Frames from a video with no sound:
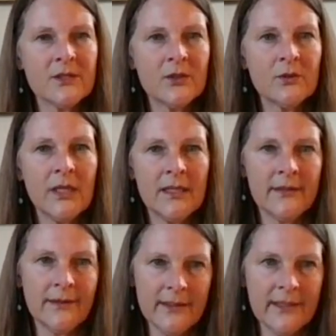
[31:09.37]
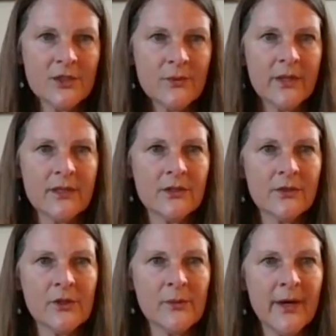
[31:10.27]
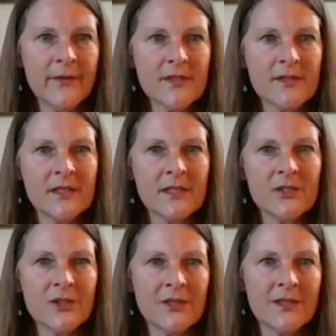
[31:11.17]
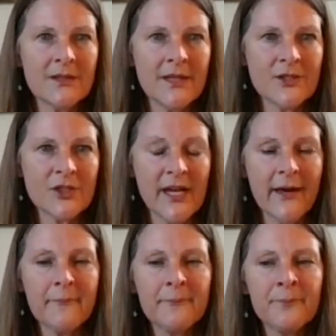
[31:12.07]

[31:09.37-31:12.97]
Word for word: to heal and she wanted to learn about this condition that she had.